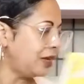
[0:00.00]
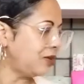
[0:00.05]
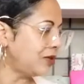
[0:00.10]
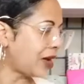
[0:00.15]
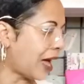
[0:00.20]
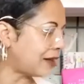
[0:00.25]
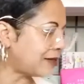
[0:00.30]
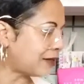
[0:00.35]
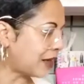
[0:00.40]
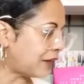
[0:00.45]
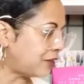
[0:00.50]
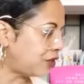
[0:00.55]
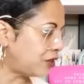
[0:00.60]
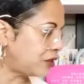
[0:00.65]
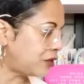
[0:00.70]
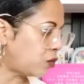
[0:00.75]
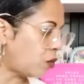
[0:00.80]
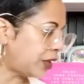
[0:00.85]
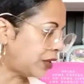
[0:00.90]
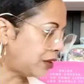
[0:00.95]
you guys, I
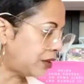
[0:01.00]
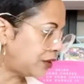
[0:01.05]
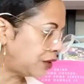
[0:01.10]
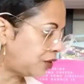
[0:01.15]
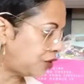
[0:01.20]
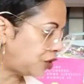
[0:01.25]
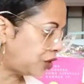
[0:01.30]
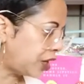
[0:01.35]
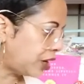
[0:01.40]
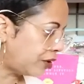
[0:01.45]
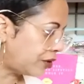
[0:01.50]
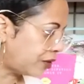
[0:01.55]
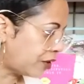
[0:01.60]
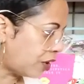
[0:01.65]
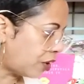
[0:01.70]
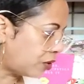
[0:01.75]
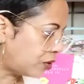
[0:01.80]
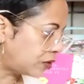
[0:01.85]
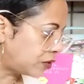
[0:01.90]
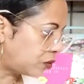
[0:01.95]
just wanted to share
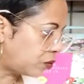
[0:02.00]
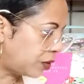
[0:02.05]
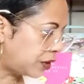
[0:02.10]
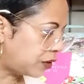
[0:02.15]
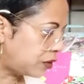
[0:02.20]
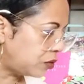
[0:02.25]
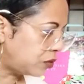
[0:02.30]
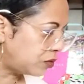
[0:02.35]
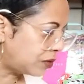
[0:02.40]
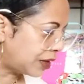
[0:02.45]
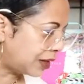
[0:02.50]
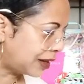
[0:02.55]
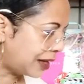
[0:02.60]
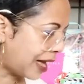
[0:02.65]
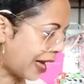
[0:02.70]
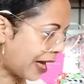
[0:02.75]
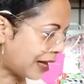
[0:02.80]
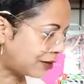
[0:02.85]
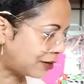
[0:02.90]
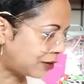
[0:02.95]
those with you. The
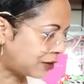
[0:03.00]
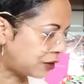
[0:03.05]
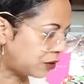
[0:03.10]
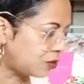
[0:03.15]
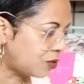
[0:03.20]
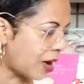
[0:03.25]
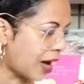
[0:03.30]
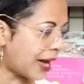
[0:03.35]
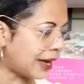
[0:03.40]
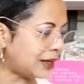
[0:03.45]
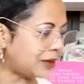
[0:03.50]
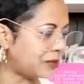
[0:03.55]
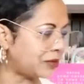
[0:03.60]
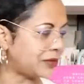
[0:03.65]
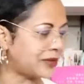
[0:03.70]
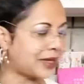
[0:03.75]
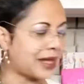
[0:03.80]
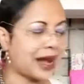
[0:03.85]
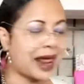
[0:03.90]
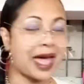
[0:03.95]
last two
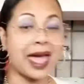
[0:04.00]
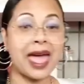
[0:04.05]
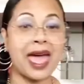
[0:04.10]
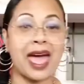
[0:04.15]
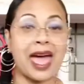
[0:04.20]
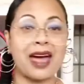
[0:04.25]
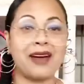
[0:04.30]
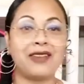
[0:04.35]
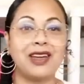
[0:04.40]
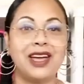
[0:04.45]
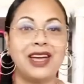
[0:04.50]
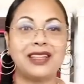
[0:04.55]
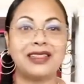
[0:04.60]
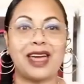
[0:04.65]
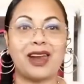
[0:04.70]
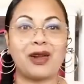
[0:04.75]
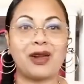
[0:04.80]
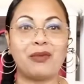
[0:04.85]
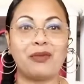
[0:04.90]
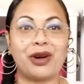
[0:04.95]
items that I have
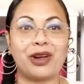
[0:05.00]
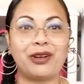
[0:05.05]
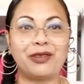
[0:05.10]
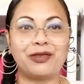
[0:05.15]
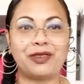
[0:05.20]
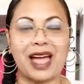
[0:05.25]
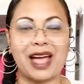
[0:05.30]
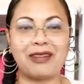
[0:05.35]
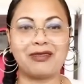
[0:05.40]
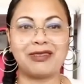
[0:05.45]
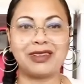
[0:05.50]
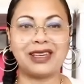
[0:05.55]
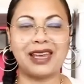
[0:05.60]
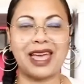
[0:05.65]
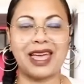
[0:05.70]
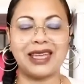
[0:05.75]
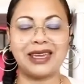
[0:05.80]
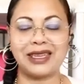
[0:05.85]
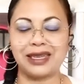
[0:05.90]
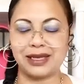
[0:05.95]
that are butterfly
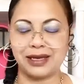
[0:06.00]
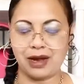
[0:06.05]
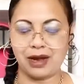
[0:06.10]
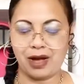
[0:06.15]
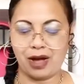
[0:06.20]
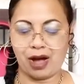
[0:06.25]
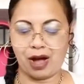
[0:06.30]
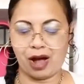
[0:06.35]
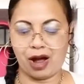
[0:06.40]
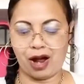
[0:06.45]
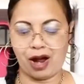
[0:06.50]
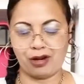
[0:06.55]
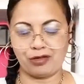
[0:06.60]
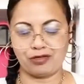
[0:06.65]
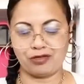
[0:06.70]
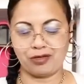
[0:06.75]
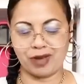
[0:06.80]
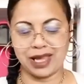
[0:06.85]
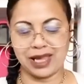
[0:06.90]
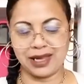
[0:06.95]
related are
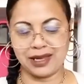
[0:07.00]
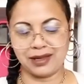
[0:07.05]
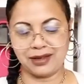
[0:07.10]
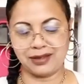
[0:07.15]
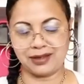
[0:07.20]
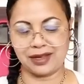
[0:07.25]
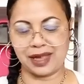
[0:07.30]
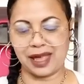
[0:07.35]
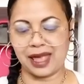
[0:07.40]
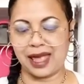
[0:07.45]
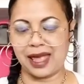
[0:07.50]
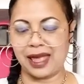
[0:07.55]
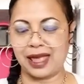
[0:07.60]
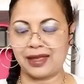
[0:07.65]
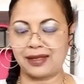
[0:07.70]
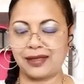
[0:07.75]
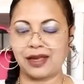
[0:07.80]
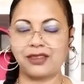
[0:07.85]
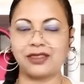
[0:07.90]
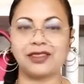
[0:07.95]
rings,
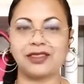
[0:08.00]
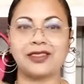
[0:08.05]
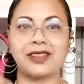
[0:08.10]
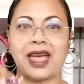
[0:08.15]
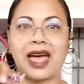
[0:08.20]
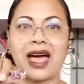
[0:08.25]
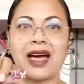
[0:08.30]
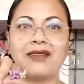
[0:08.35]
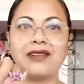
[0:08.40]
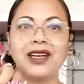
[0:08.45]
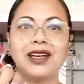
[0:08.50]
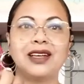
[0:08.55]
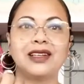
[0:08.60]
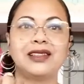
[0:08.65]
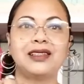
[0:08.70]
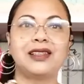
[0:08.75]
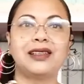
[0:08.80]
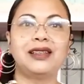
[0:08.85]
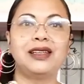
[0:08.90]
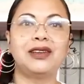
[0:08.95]
and they just have
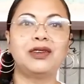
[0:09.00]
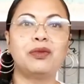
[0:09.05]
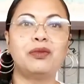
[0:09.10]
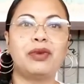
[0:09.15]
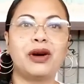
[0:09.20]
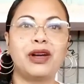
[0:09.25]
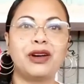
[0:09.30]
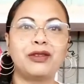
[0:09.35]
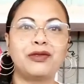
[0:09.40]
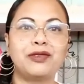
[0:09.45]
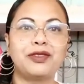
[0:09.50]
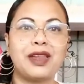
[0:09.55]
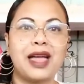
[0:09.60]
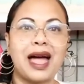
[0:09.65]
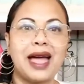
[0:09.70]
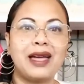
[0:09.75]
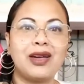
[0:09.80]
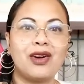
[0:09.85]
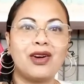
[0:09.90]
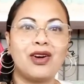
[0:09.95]
the little
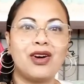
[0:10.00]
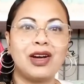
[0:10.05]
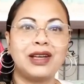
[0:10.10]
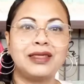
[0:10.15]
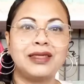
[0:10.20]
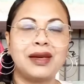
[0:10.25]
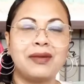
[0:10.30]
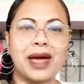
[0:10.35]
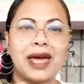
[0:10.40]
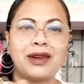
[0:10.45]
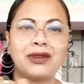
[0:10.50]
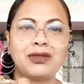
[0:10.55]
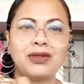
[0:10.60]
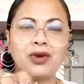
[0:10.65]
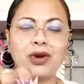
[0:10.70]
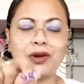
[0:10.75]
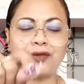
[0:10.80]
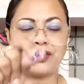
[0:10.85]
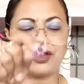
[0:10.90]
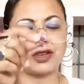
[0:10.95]
butterfly on them. I don't
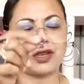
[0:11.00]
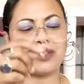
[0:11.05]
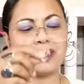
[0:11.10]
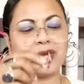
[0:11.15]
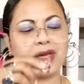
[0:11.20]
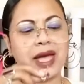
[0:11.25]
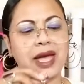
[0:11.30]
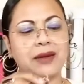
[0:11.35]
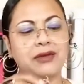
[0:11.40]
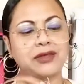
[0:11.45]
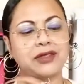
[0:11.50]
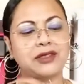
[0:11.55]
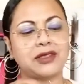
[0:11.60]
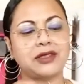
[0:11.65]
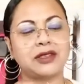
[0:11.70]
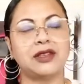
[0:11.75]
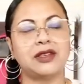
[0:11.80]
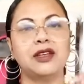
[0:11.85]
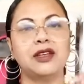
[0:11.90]
know if you're gonna be able to,